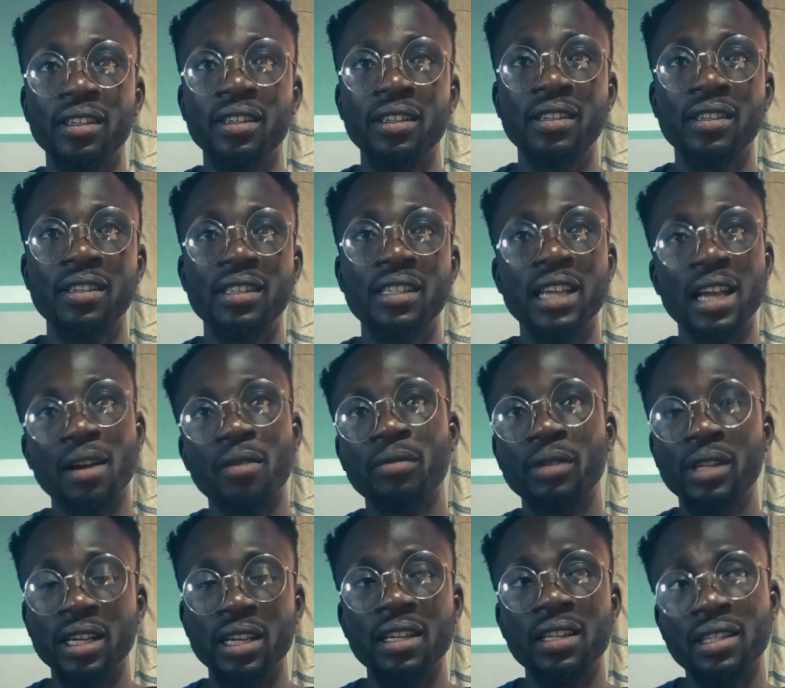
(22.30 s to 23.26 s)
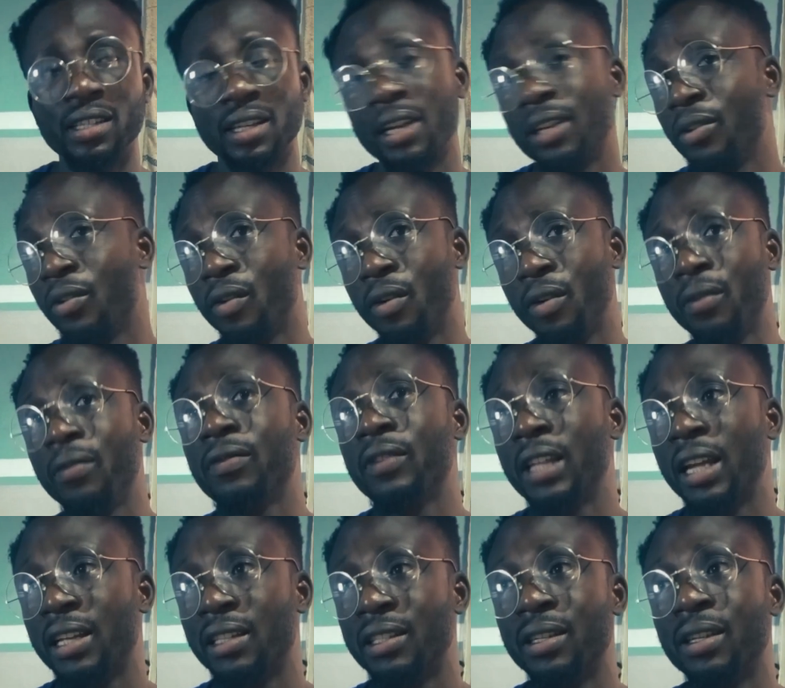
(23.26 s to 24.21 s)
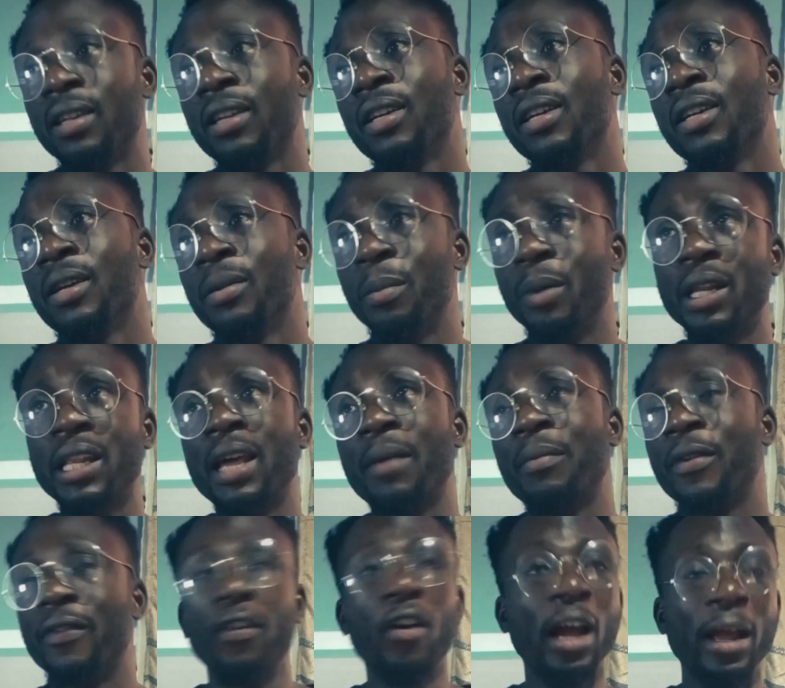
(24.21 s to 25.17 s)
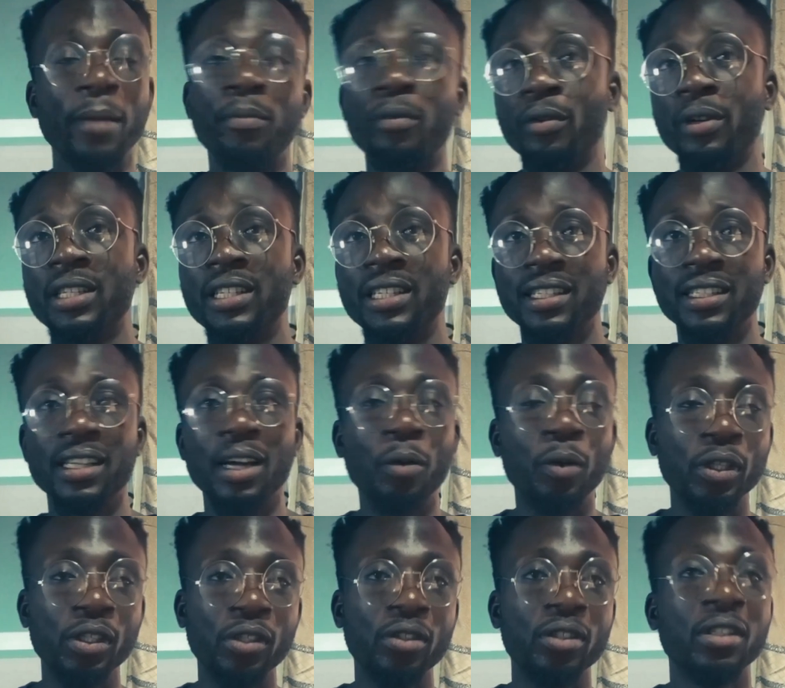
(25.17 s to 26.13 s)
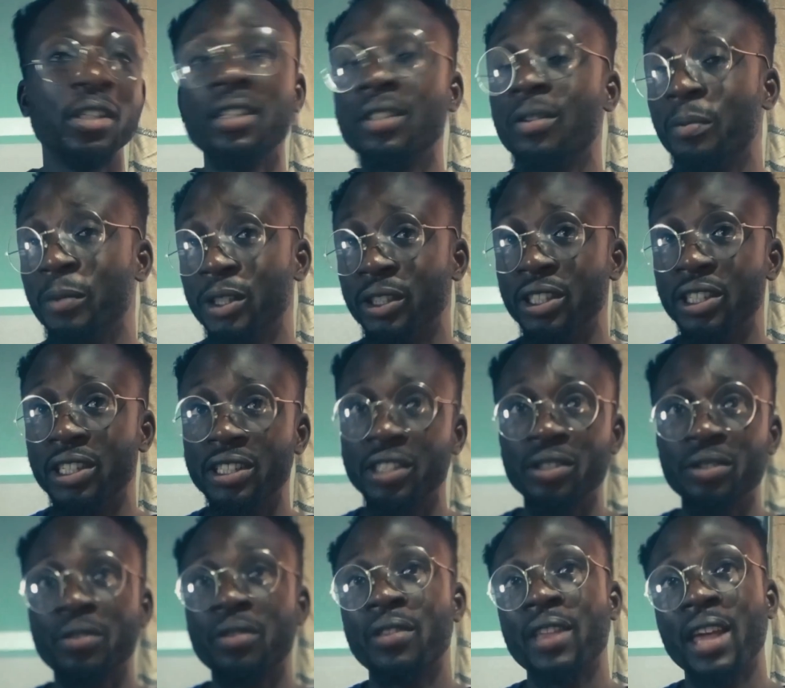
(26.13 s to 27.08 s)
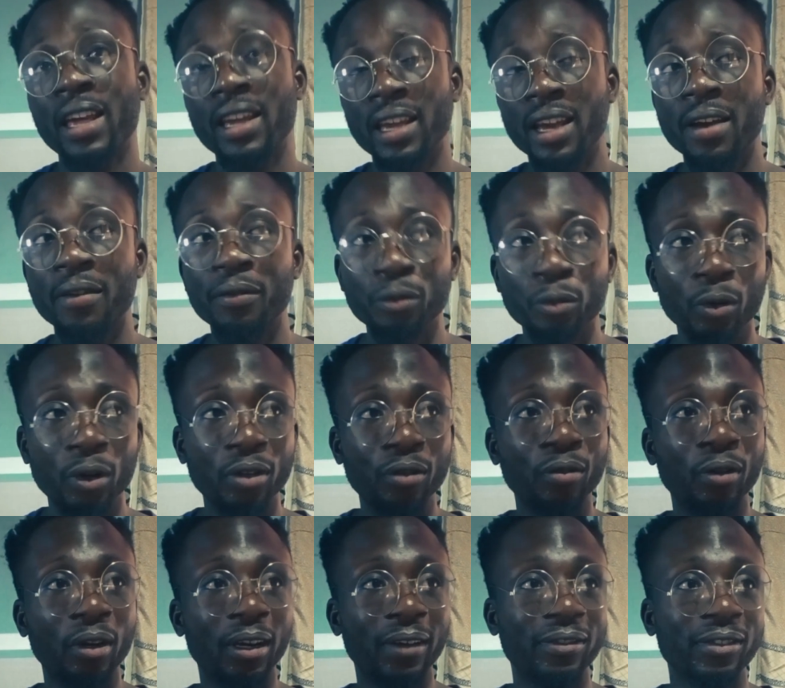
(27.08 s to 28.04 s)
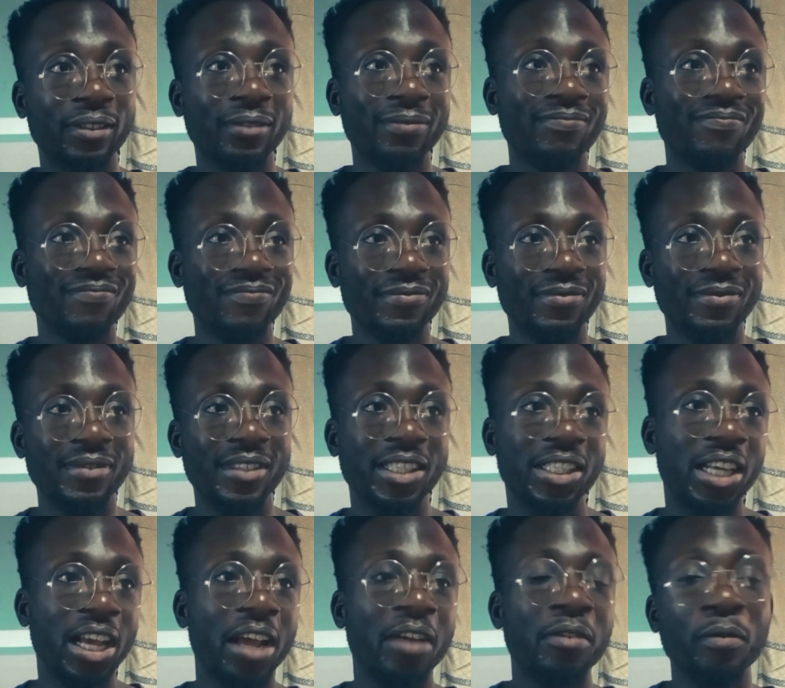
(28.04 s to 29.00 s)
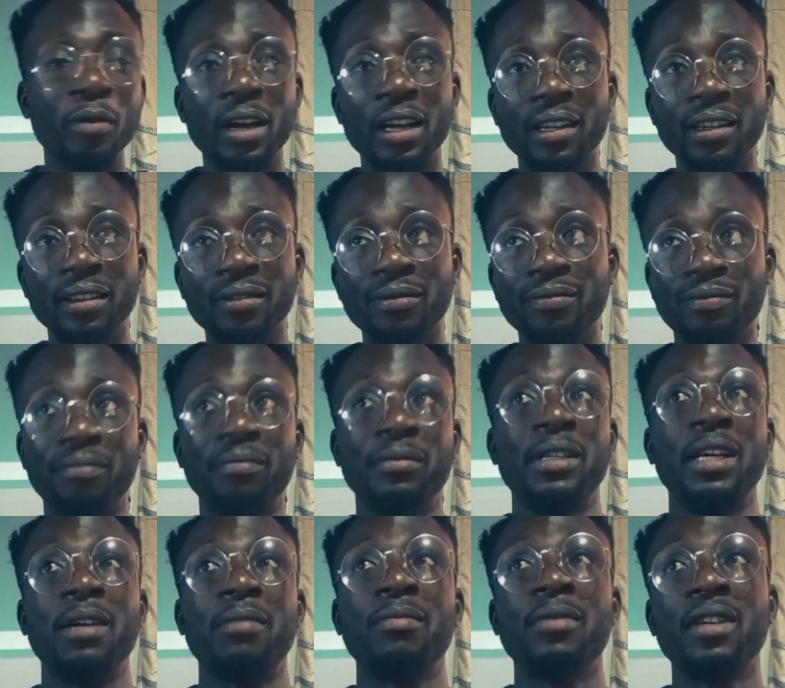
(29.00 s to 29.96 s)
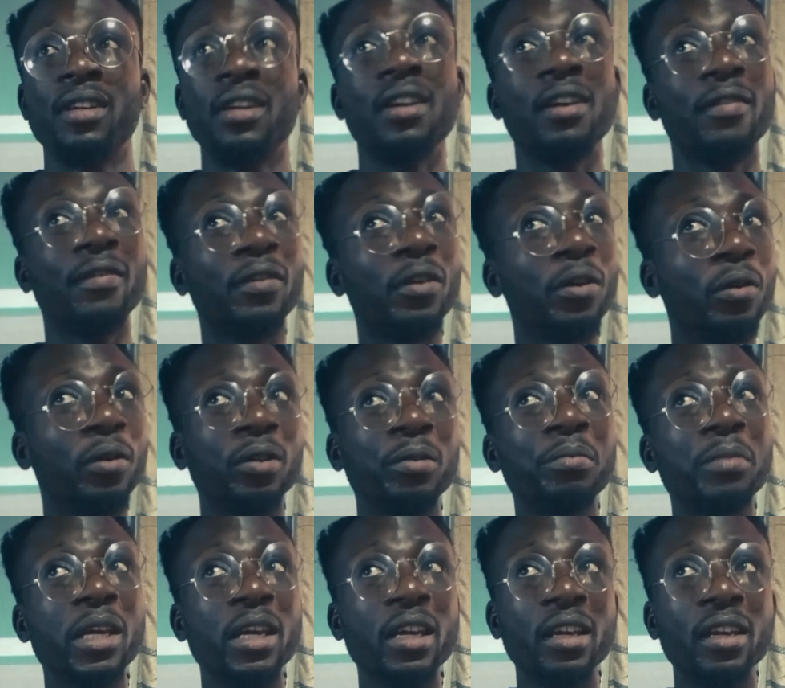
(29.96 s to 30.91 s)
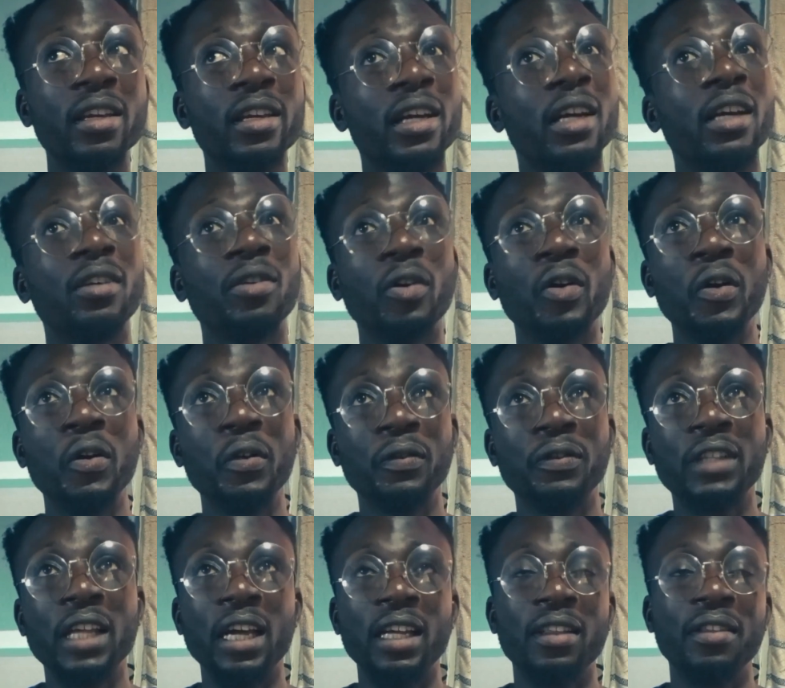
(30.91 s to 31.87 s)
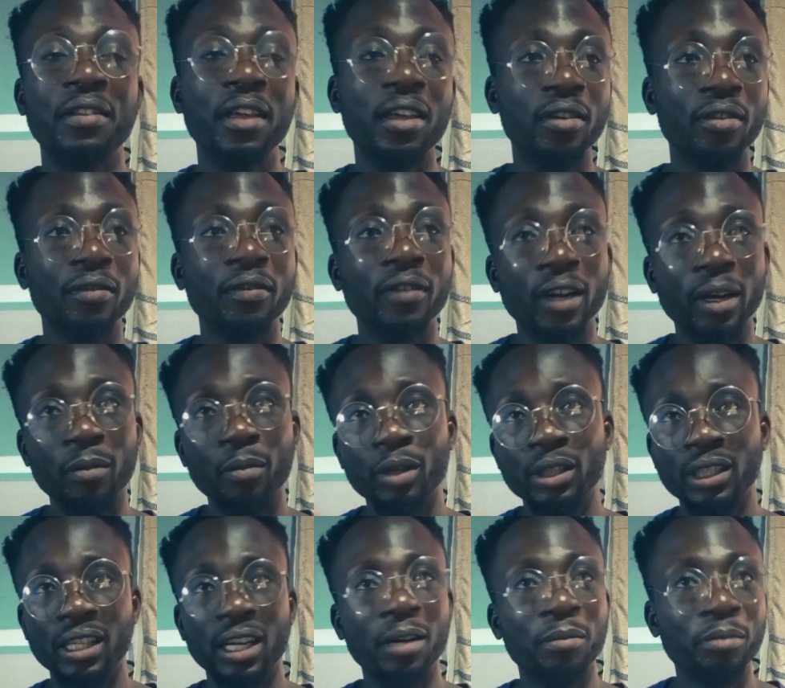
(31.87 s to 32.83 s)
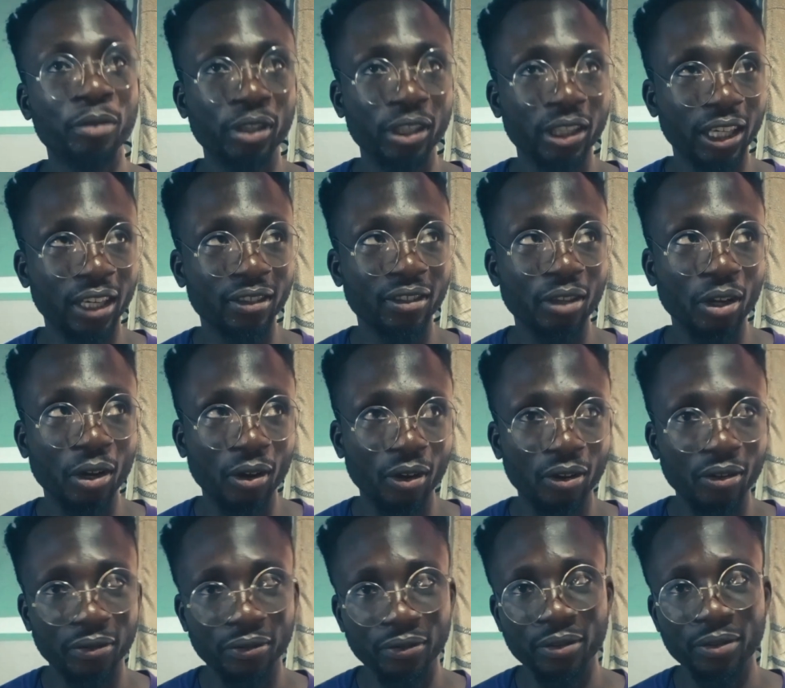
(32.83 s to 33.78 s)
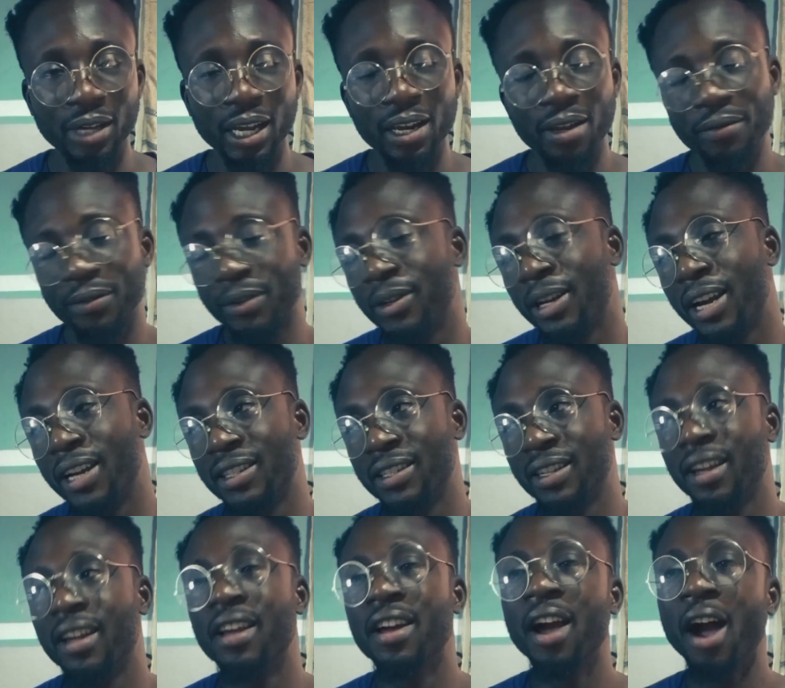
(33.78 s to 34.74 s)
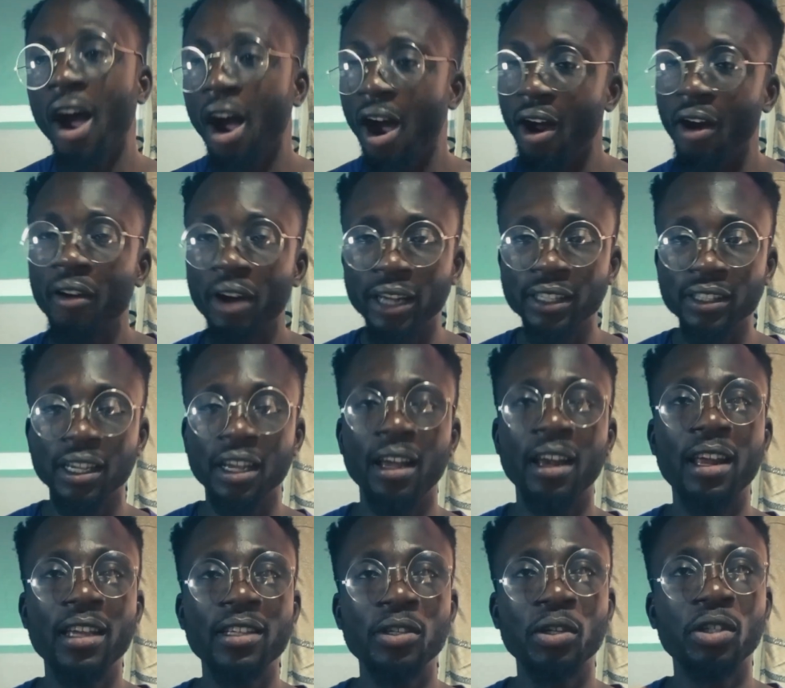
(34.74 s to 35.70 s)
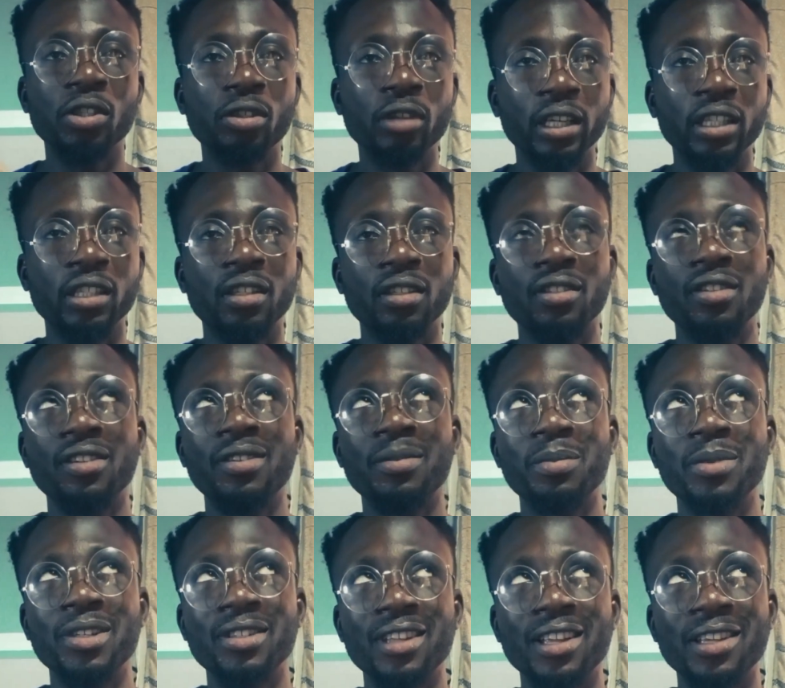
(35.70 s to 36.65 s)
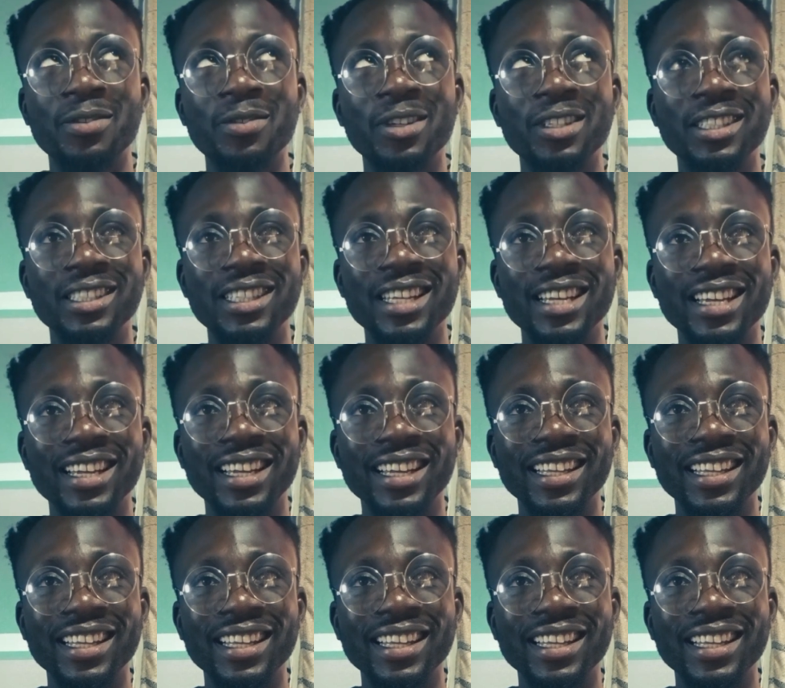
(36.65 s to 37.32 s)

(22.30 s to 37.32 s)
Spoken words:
sound is and all of that. But then before I proceed, I want to use this opportunity to thank everyone who has shared well, followed me and all of that. Thank you very much. I appreciate all of you. I love you guys. All right, let's go straight into the business for the day.